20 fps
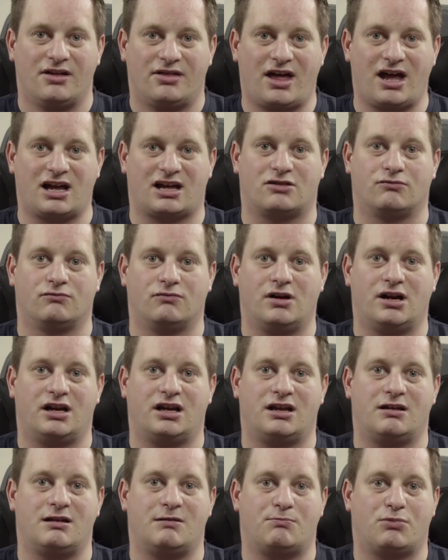That can
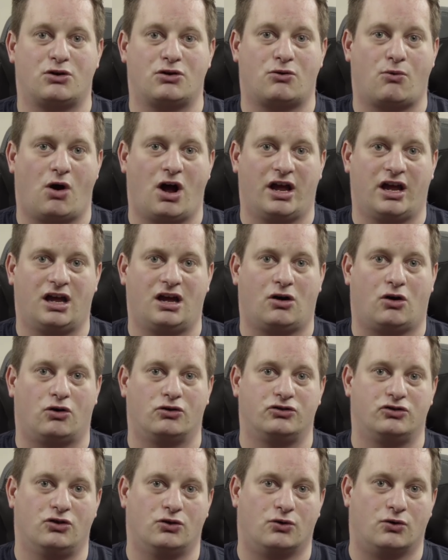really put quite a hit
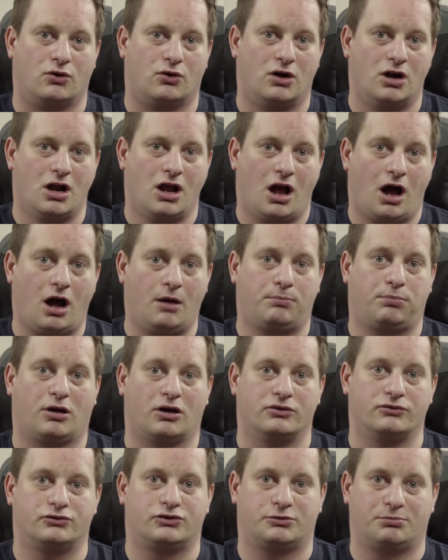on your
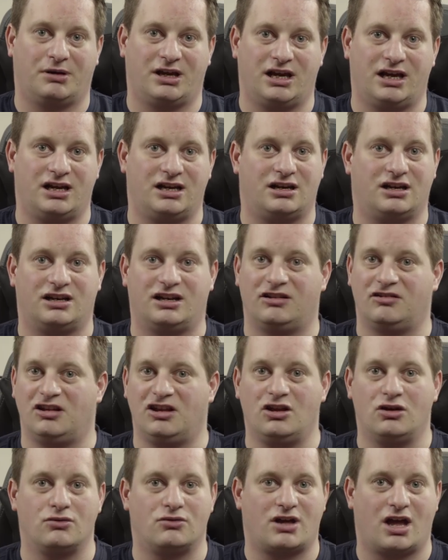upload speed, and in
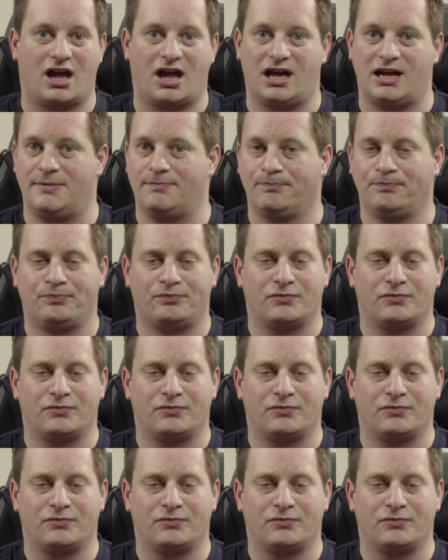the UK,